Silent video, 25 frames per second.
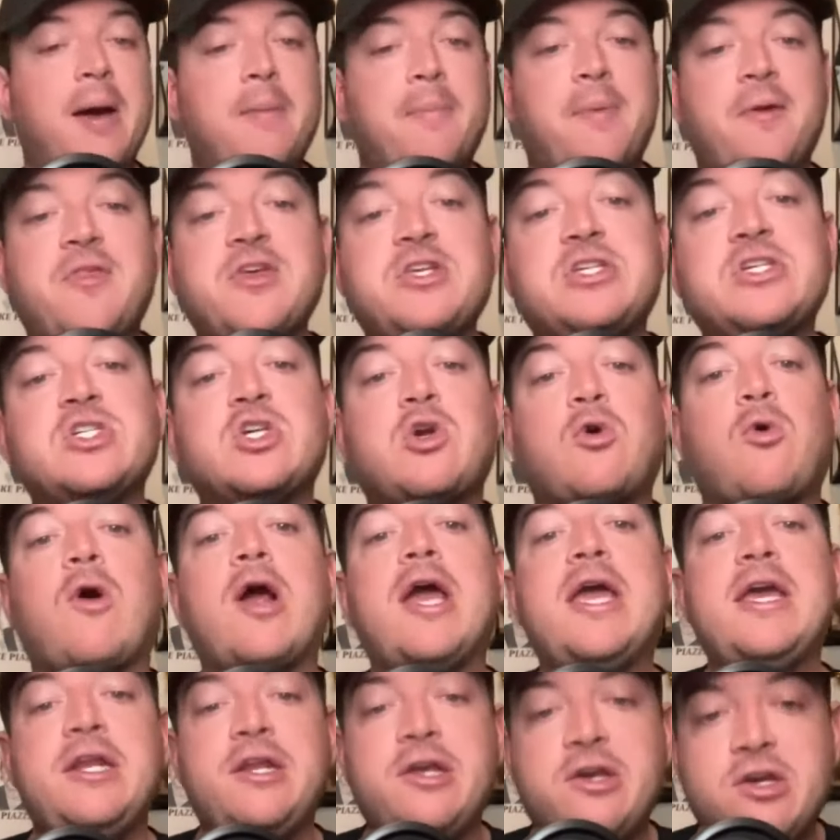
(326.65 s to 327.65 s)
But this is
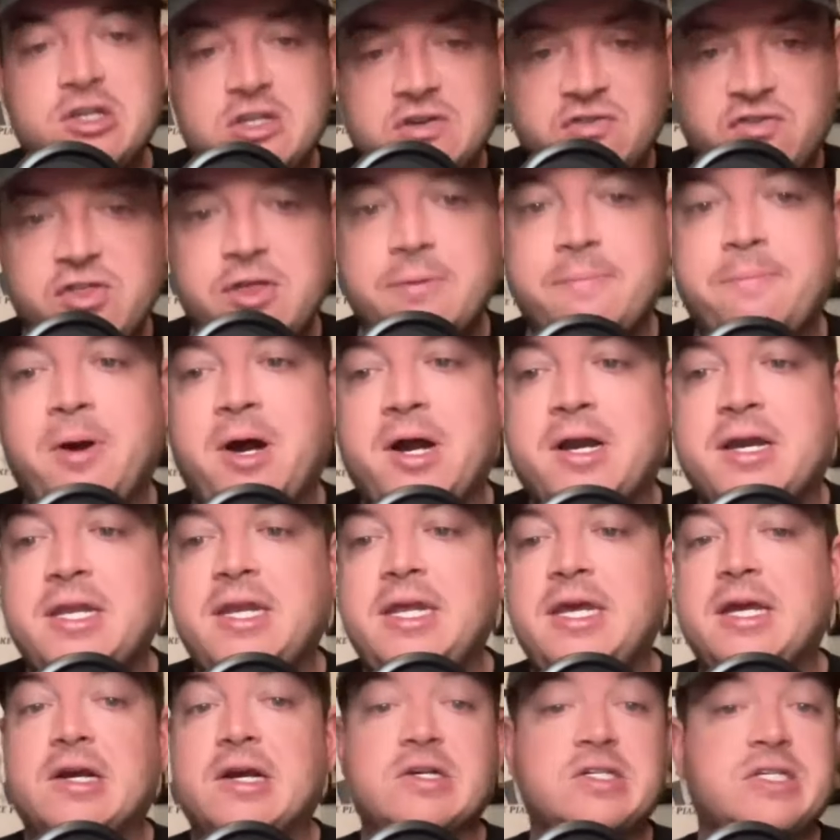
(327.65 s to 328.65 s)
great news for the
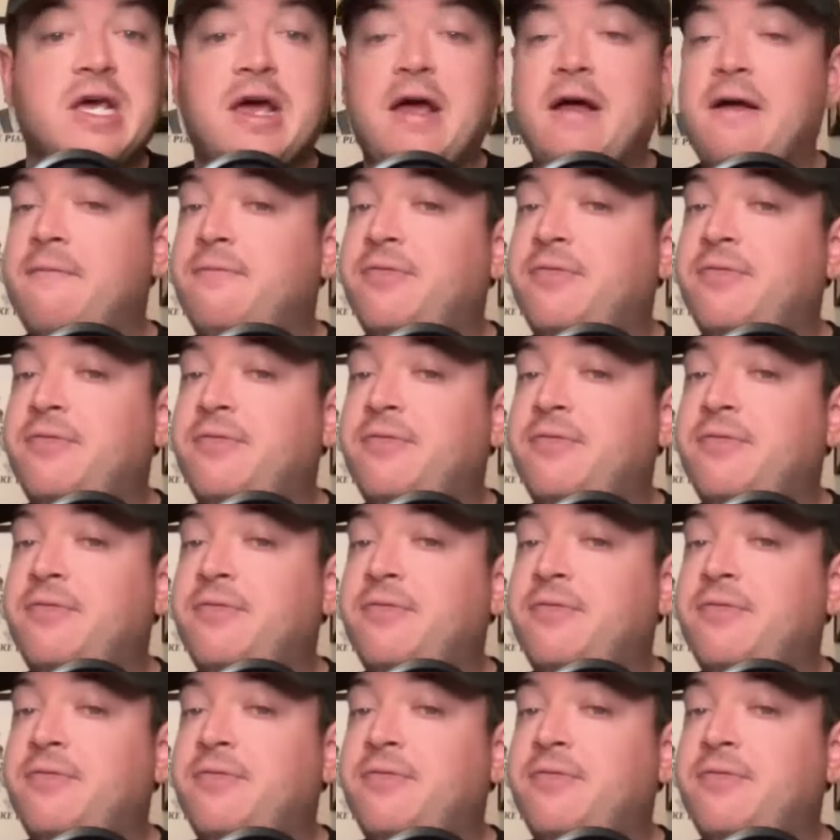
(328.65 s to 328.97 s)
Buccaneers.